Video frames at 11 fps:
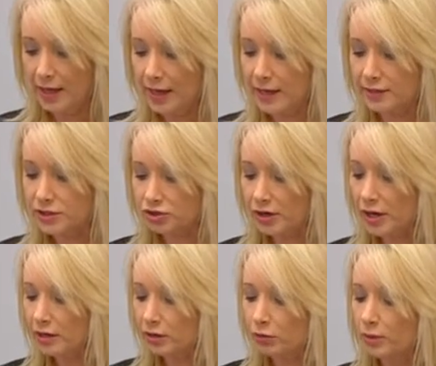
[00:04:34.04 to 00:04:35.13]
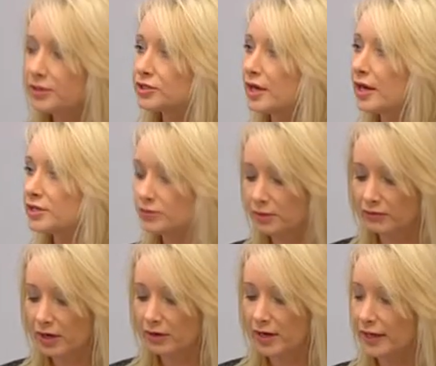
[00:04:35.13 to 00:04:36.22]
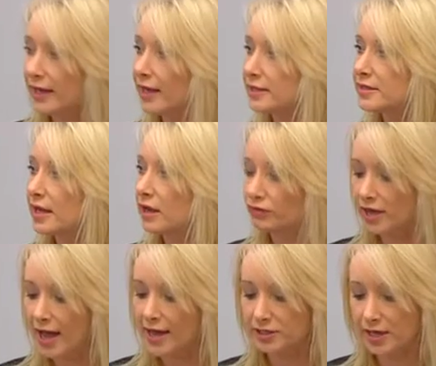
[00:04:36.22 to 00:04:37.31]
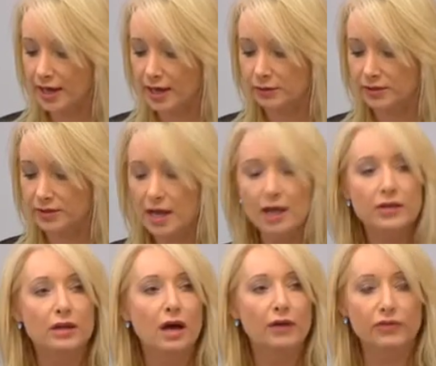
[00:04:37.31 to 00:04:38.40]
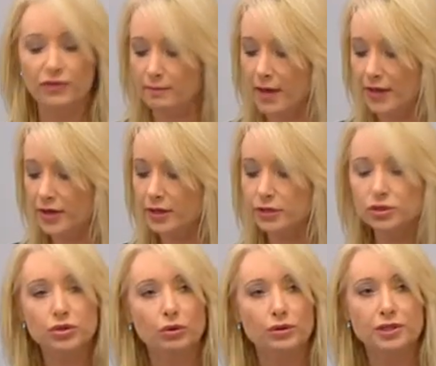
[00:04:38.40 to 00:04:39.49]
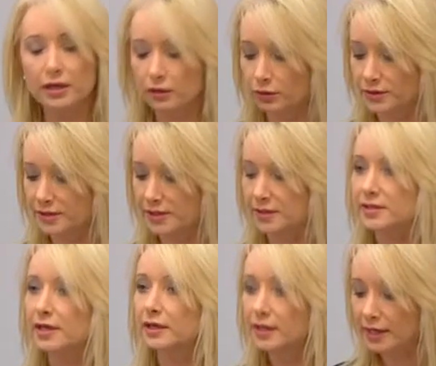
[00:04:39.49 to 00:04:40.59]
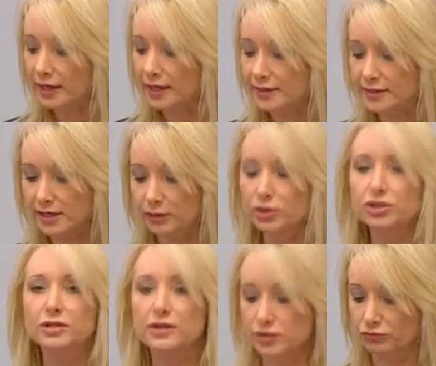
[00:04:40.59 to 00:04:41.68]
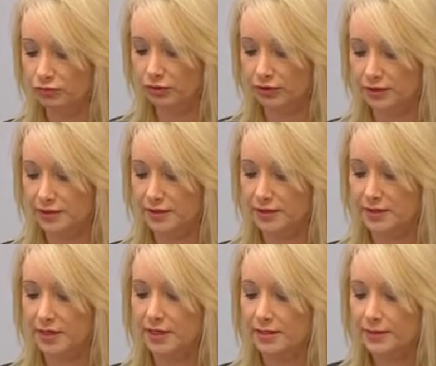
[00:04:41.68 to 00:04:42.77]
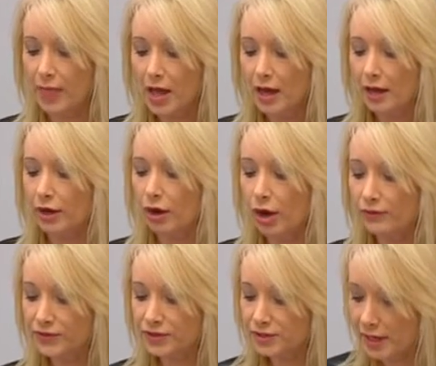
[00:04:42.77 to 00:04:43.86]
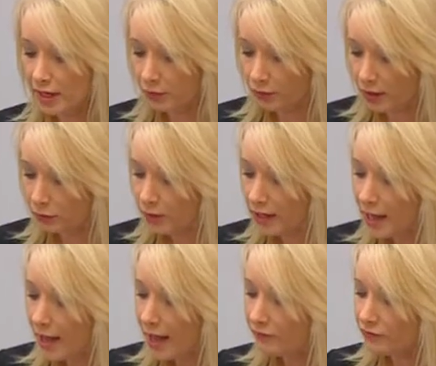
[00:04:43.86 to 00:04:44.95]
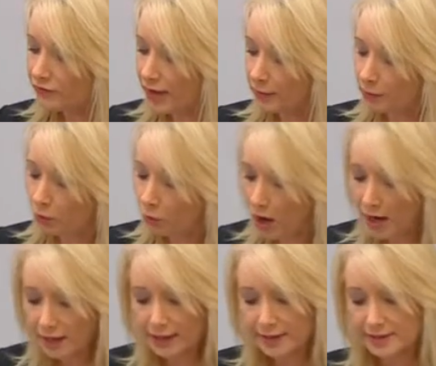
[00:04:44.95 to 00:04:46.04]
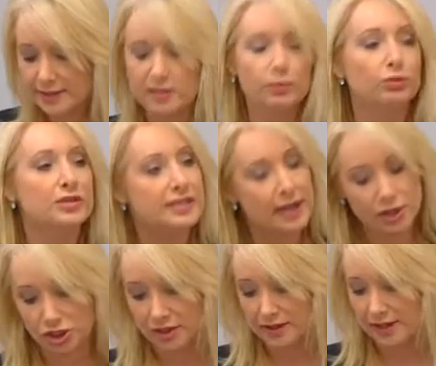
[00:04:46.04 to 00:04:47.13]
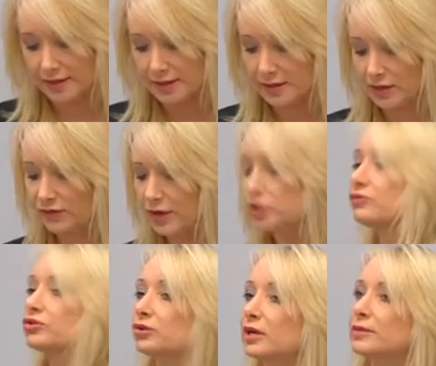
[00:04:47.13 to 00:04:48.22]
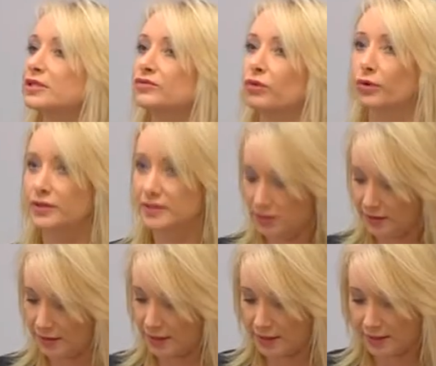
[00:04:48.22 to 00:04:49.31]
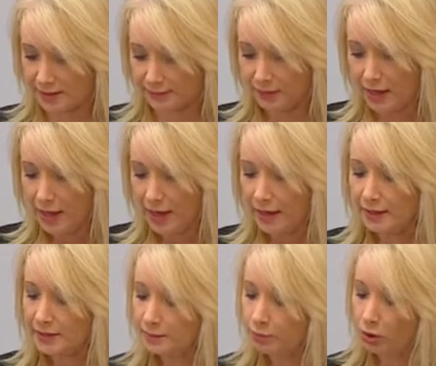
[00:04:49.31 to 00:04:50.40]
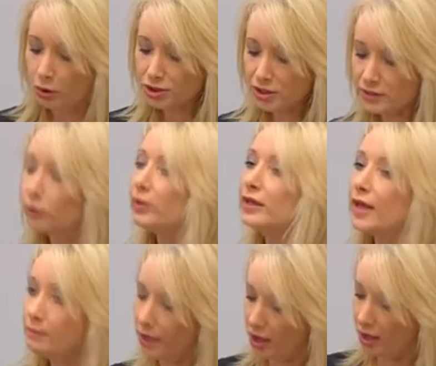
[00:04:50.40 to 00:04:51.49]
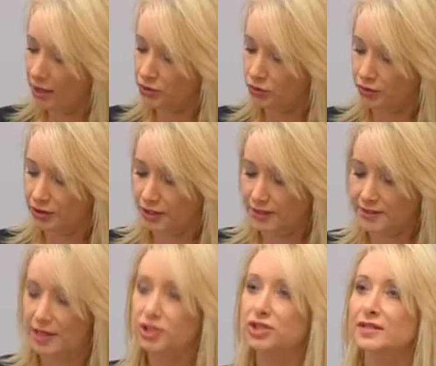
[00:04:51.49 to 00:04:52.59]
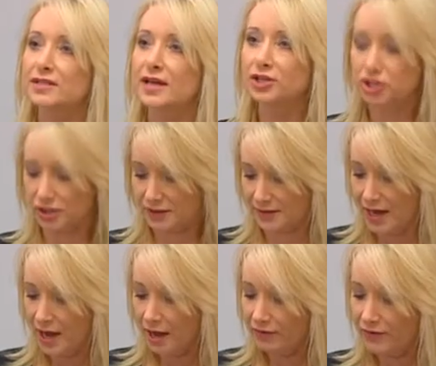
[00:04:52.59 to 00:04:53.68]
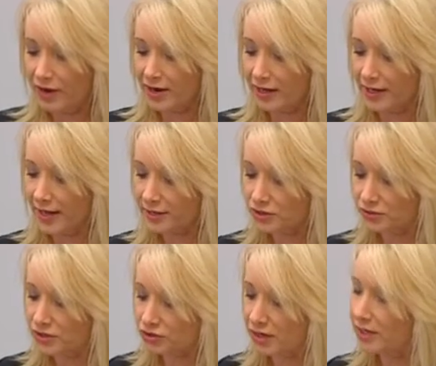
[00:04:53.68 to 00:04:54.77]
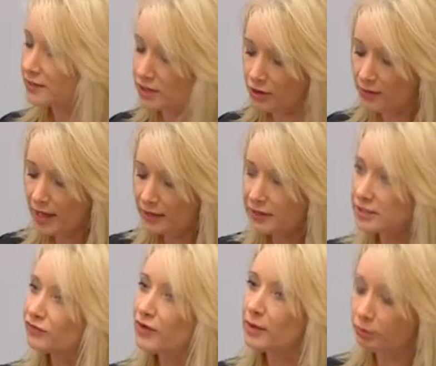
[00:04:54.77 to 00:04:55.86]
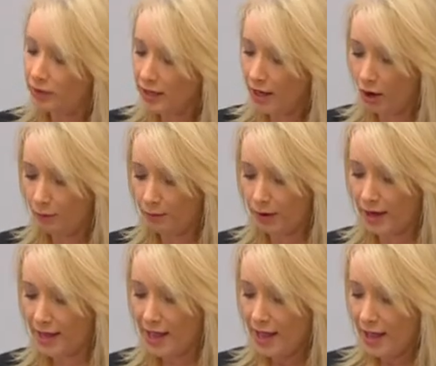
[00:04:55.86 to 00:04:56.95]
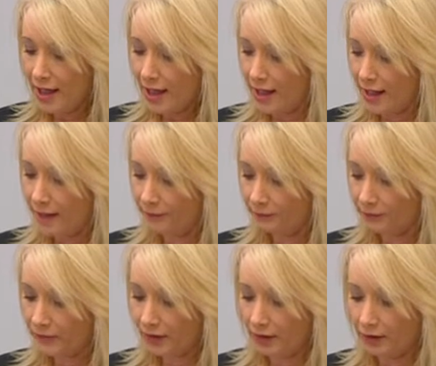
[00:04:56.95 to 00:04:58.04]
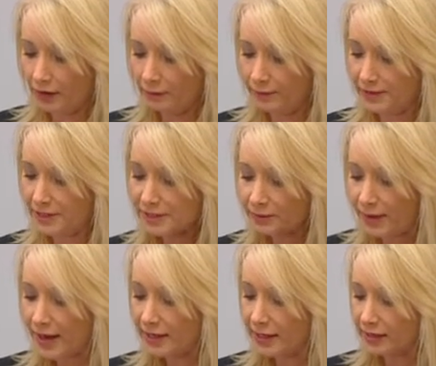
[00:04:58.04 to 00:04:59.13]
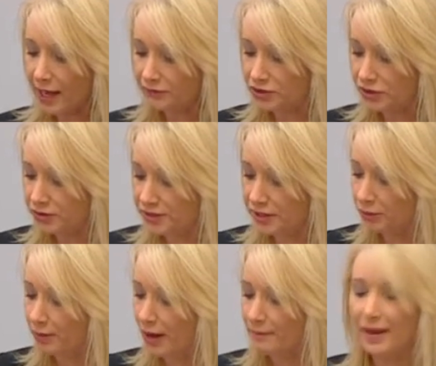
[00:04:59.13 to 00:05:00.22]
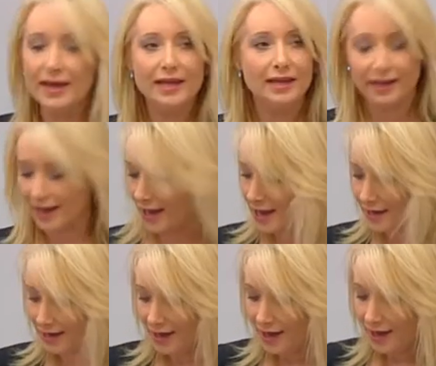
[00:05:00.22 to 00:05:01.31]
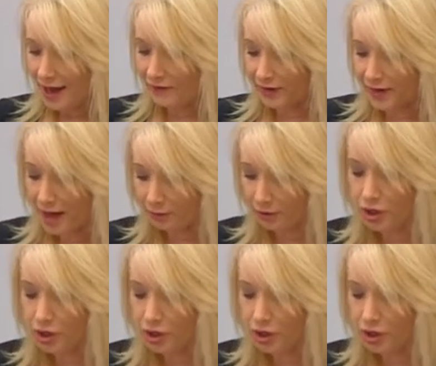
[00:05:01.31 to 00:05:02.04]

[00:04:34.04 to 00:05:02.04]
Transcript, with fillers: In Australia, a woman dies from ovarian cancer every eight hours, the life of a mother, daughter or sister extinguished to this ruthless disease. And I hope for the day when we have available widely accessible detection tests and effective treatments for this disease. And it's important that we get behind organisations such as Ovarian Cancer Australia. So this February, help by um, you know, participating in afternoon teal by baking a cake, have a cuppa